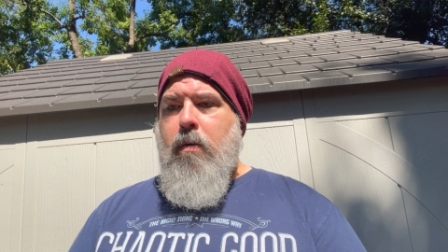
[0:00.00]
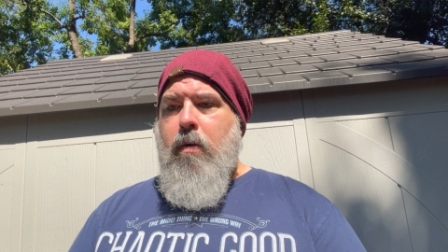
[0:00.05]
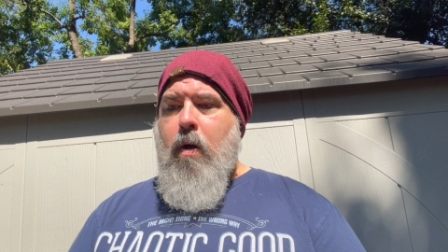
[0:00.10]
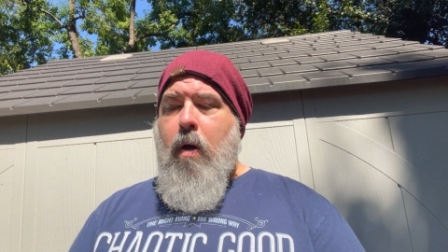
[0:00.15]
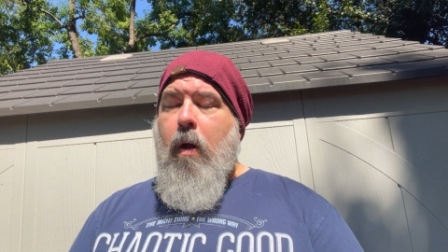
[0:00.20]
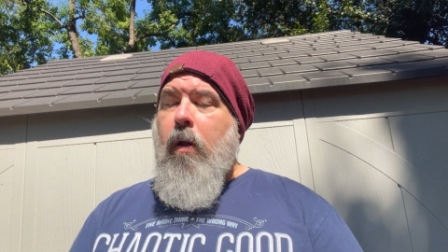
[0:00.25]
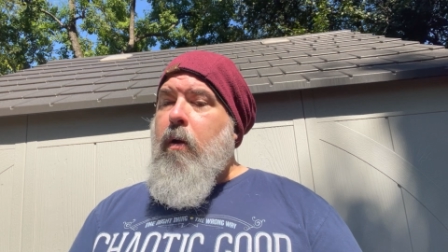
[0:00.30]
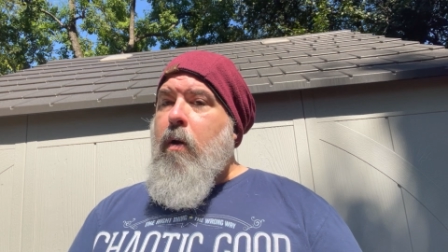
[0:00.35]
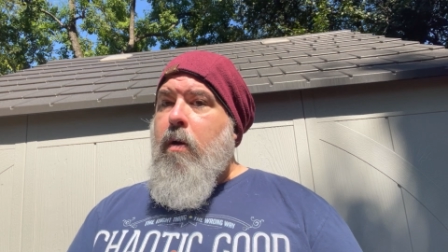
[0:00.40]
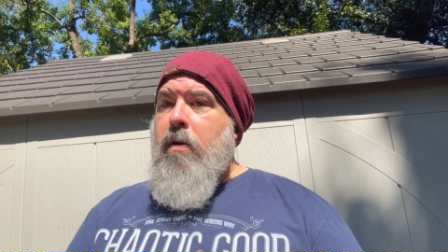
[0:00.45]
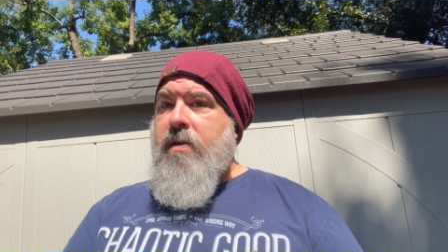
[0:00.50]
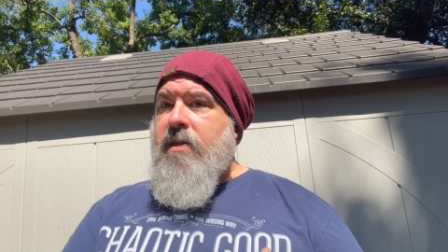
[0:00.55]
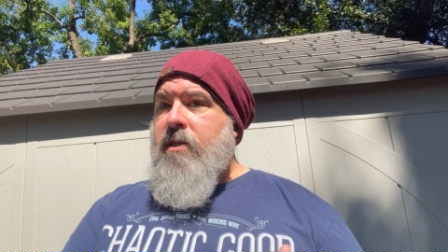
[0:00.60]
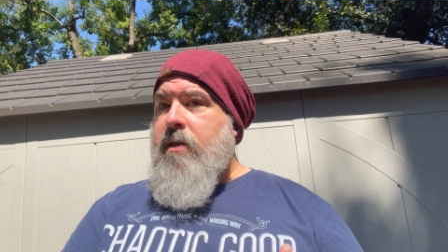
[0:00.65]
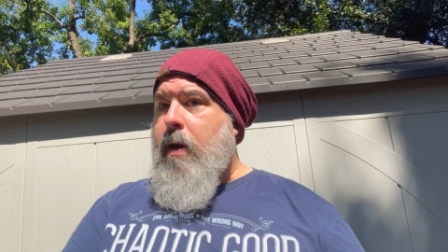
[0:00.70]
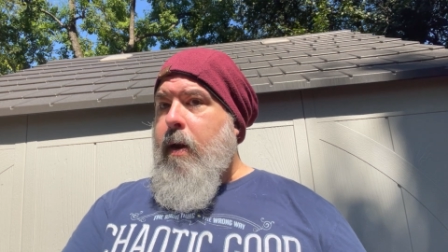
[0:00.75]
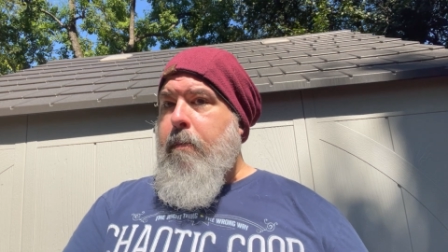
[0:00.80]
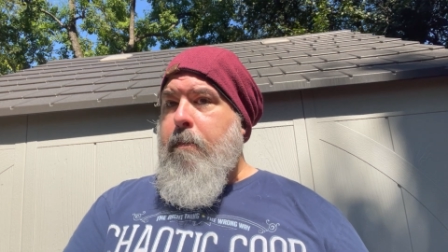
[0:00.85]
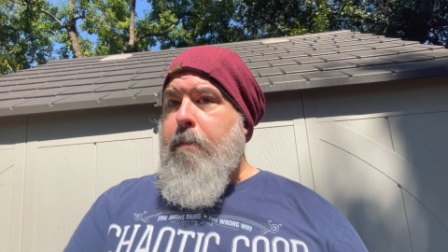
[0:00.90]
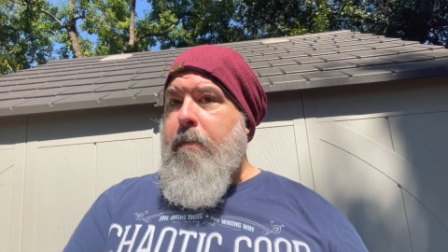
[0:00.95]

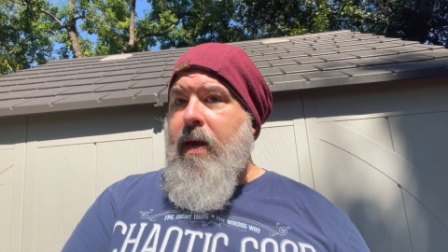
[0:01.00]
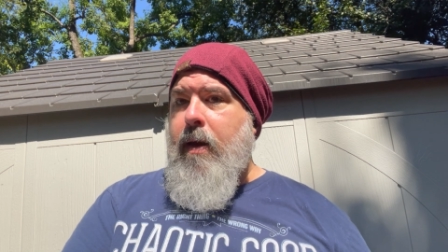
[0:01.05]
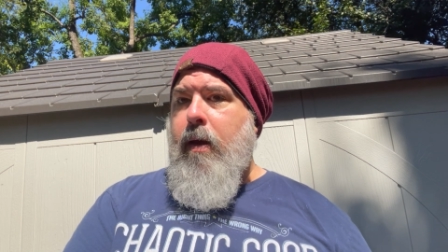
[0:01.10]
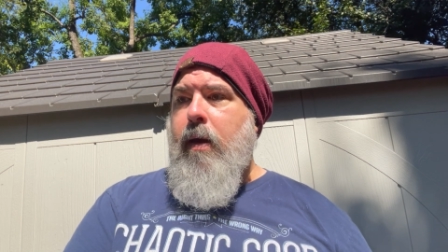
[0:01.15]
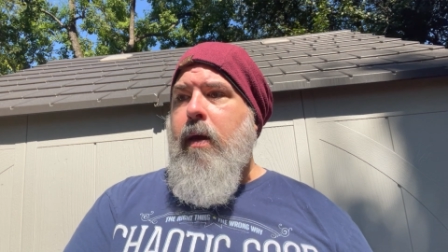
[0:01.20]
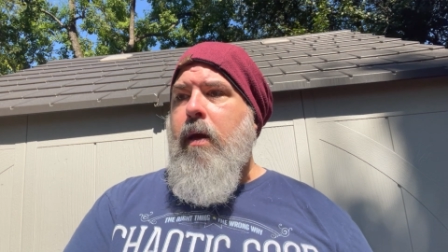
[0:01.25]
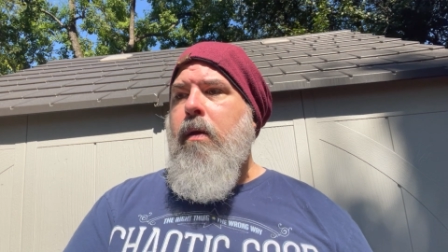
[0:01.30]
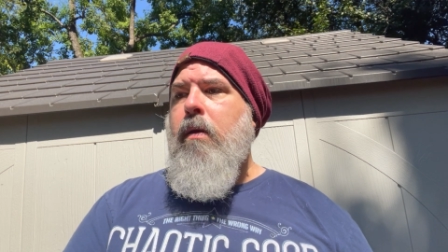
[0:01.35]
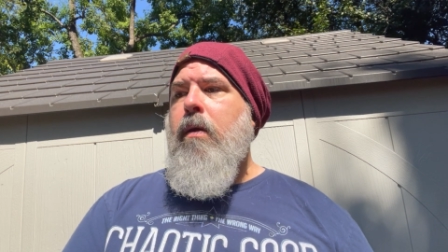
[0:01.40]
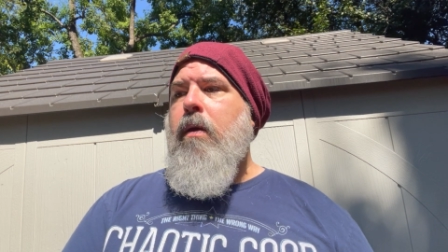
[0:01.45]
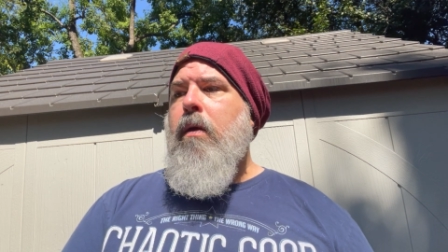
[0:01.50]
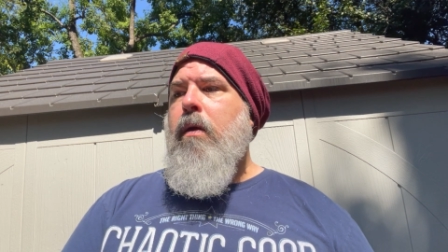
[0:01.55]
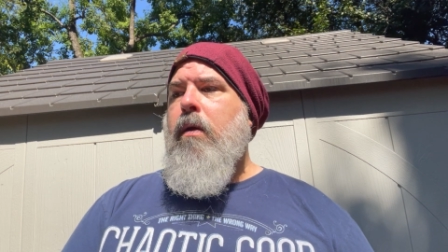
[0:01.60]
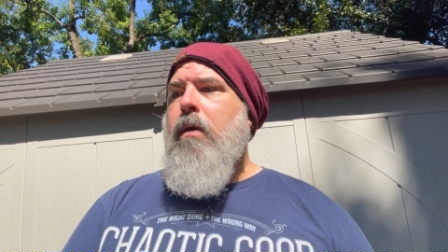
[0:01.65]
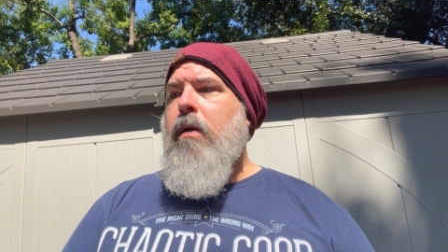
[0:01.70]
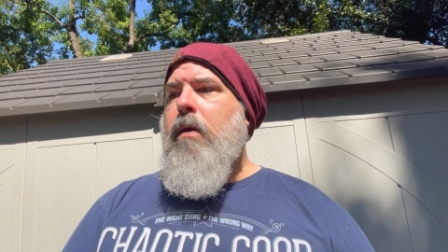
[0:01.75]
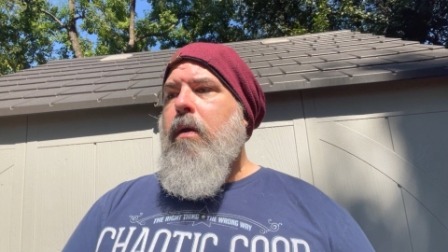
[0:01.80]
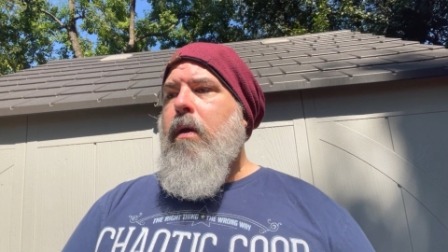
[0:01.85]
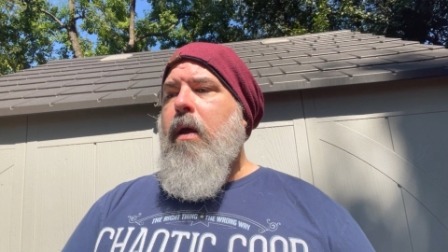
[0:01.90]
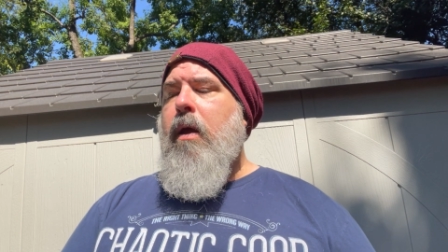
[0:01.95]
alongside me
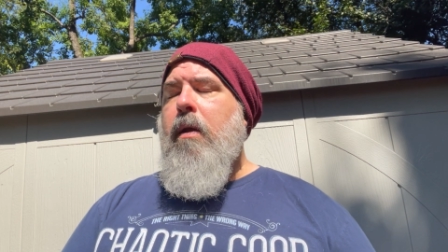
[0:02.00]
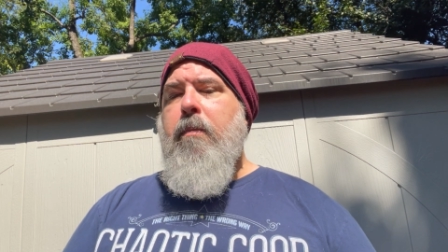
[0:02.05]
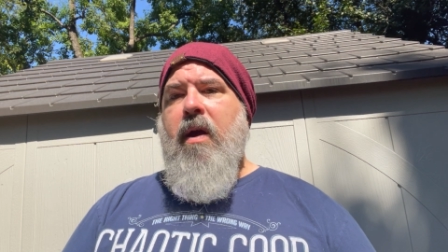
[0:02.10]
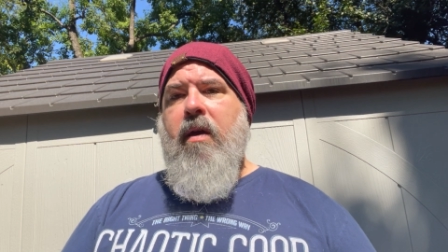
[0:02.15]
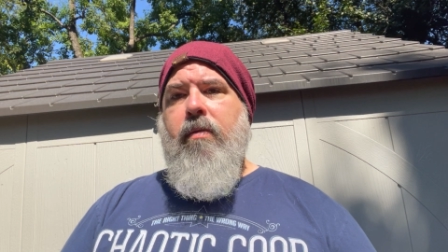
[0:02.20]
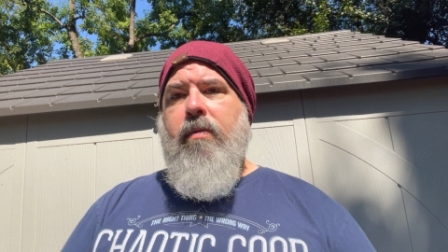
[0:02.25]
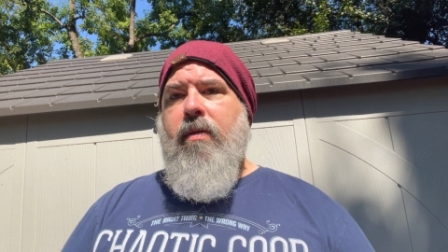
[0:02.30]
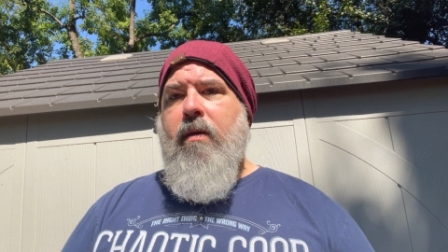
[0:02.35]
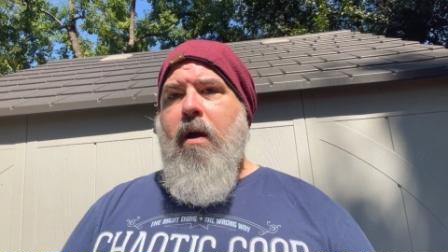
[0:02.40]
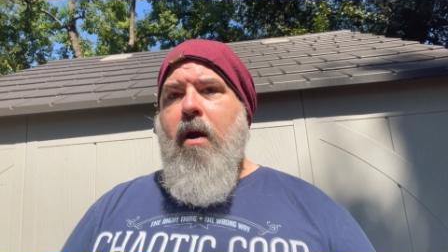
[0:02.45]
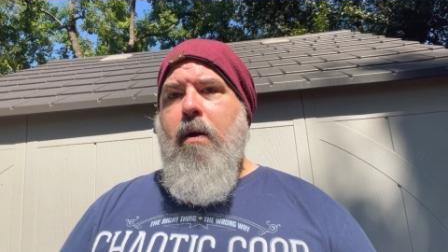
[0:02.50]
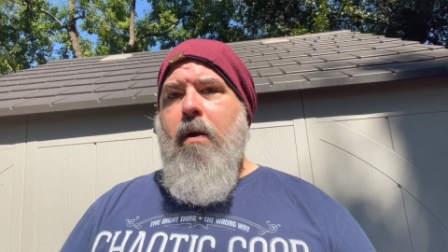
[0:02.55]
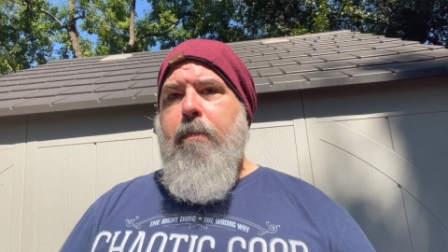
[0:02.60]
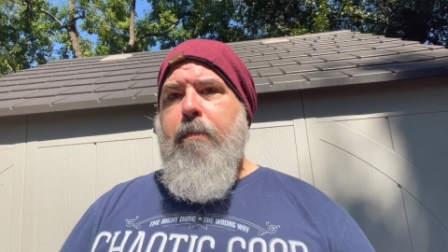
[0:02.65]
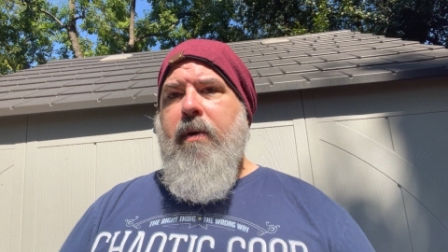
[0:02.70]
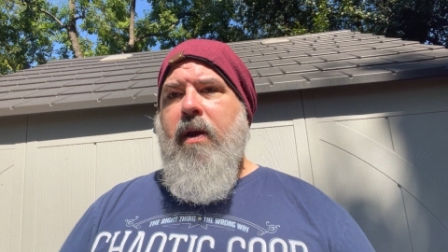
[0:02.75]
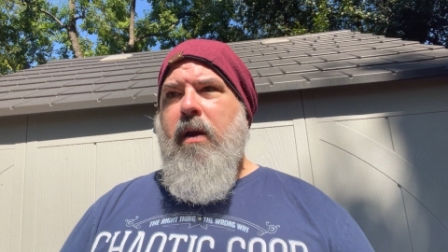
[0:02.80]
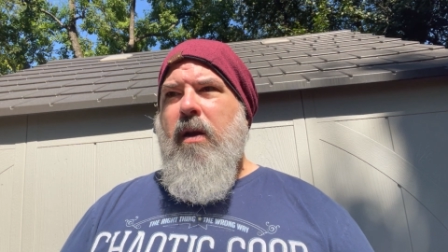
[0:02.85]
in my therapy,